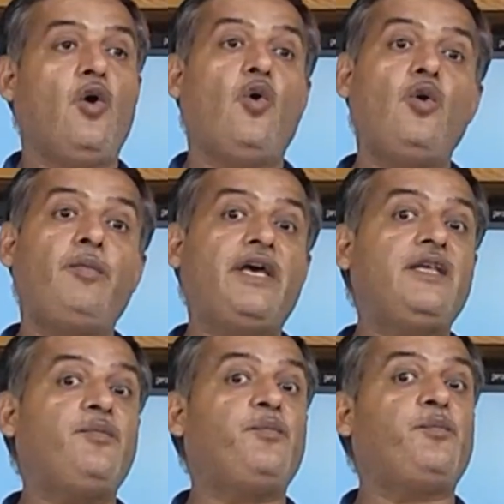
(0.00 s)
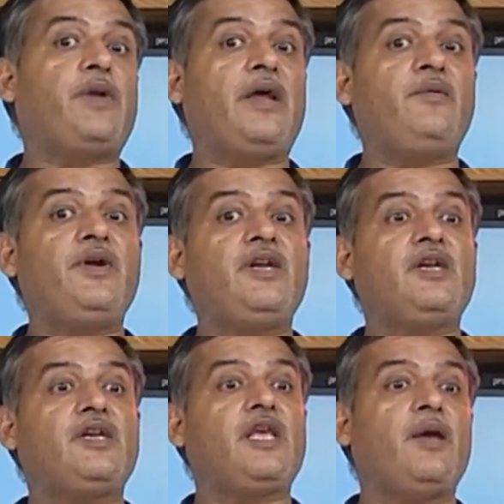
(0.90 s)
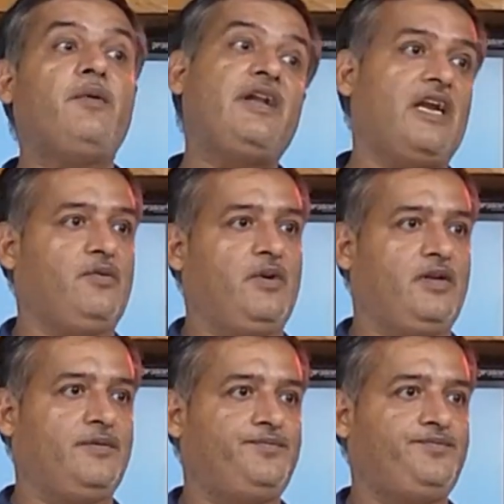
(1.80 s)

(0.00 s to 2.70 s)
or by the private cable network.